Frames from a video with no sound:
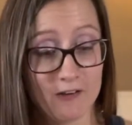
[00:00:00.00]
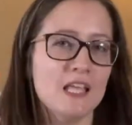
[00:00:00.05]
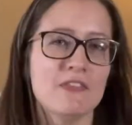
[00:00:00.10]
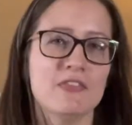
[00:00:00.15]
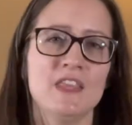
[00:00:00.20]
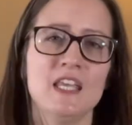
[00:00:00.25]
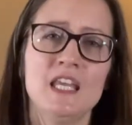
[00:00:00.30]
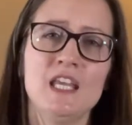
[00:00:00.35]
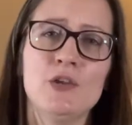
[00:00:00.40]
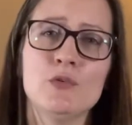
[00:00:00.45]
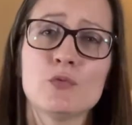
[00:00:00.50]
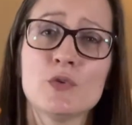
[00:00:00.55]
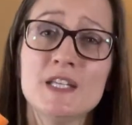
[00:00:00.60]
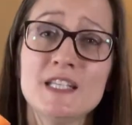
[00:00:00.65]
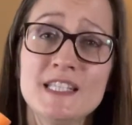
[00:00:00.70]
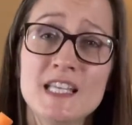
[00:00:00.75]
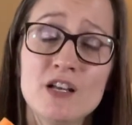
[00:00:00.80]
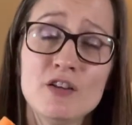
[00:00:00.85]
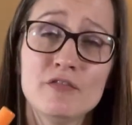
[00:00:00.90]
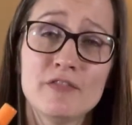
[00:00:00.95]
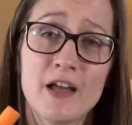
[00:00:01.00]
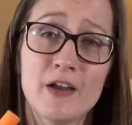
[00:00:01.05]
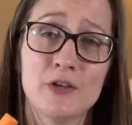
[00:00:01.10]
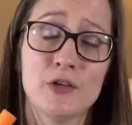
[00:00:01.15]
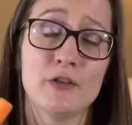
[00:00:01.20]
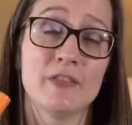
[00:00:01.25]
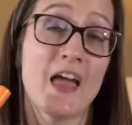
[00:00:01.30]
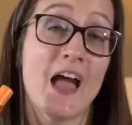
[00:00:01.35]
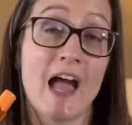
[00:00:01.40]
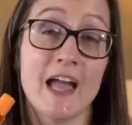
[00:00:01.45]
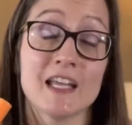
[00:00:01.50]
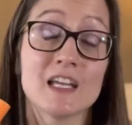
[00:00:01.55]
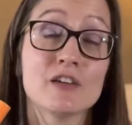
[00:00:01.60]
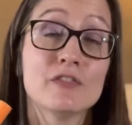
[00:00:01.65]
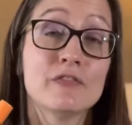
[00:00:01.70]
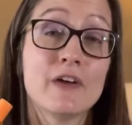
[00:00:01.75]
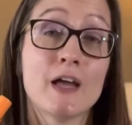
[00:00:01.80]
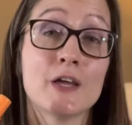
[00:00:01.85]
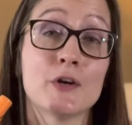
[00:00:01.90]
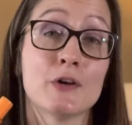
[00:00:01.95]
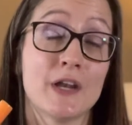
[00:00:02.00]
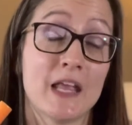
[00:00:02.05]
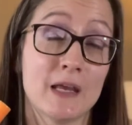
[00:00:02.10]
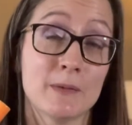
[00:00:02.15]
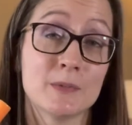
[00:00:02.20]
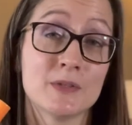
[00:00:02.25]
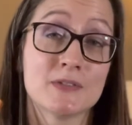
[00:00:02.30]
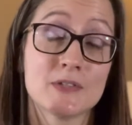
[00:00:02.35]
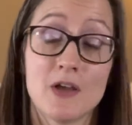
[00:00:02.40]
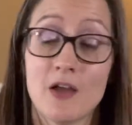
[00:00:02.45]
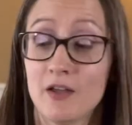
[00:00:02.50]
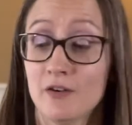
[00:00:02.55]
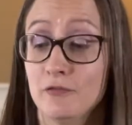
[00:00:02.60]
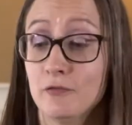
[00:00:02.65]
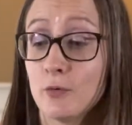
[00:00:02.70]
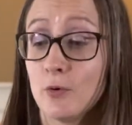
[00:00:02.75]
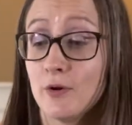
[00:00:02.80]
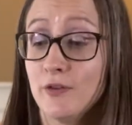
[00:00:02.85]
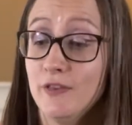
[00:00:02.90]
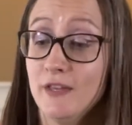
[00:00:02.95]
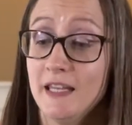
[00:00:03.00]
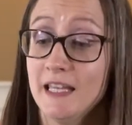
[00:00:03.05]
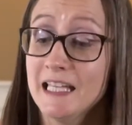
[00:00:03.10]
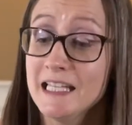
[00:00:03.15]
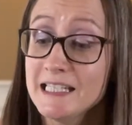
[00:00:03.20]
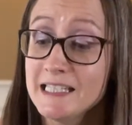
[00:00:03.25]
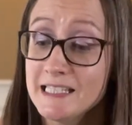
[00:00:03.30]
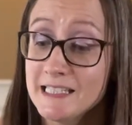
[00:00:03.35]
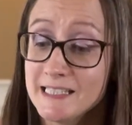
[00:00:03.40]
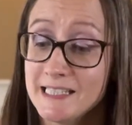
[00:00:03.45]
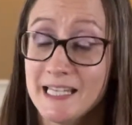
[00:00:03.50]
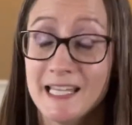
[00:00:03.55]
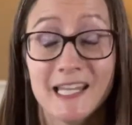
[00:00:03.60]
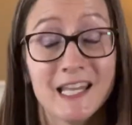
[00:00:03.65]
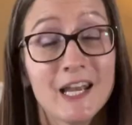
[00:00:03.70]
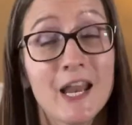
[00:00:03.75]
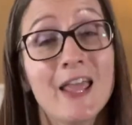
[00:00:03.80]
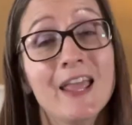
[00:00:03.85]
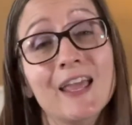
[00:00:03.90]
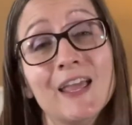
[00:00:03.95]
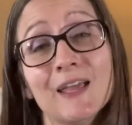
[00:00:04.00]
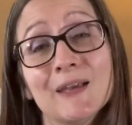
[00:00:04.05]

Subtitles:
The retail value that I could find on Amazon for the It's a 10